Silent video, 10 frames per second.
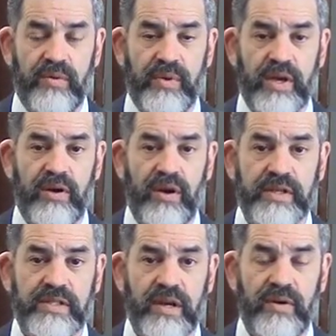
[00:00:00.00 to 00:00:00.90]
We can
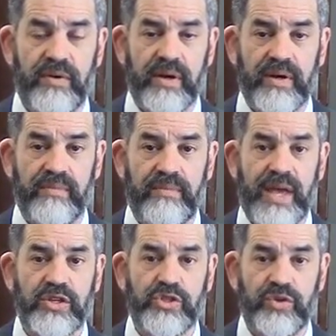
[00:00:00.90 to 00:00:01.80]
also
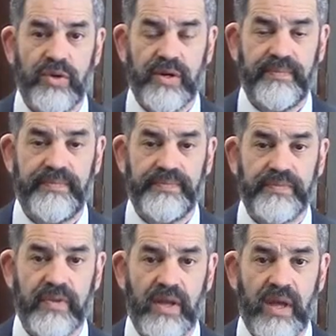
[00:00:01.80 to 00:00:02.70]
make sure
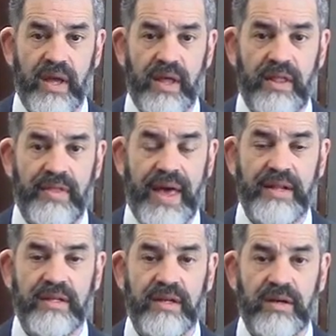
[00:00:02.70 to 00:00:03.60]

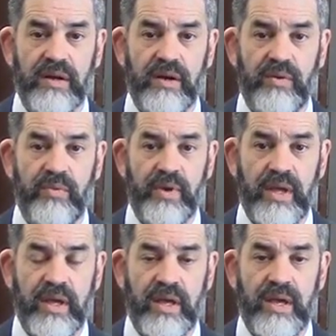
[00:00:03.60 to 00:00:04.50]
that
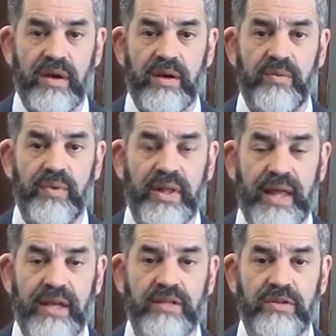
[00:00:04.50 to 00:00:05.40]
we
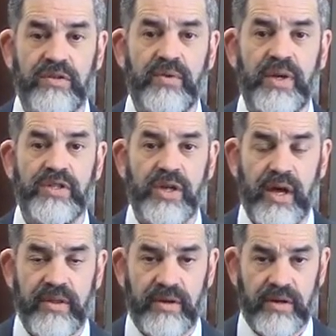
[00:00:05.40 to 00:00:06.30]
relate to each
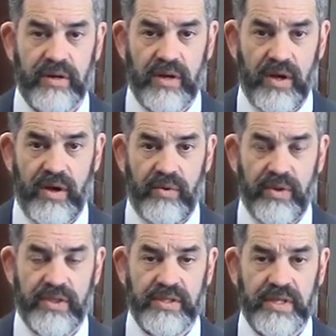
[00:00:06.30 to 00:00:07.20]
other
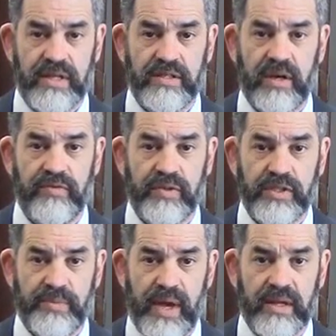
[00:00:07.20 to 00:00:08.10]
with a sense of
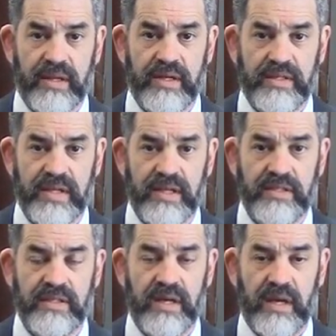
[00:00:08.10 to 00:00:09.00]
respect and a
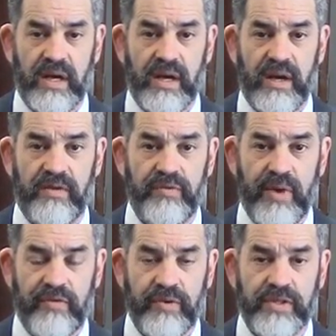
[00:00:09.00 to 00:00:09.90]
sense of
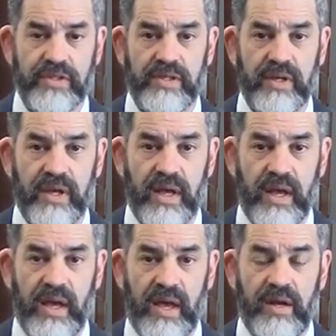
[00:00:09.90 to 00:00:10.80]
reverence
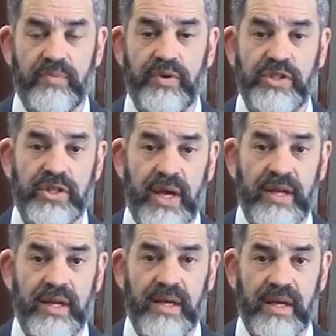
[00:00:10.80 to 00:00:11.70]
and
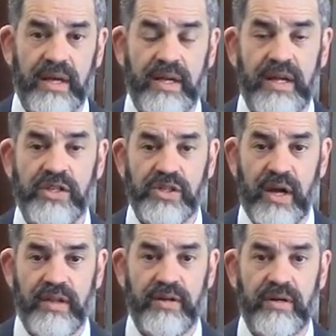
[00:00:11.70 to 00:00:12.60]
appreciating in each
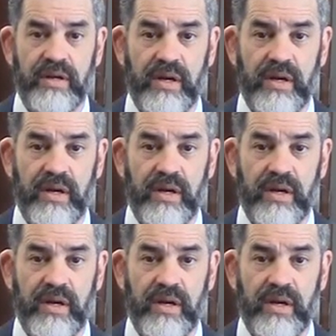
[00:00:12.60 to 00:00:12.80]
other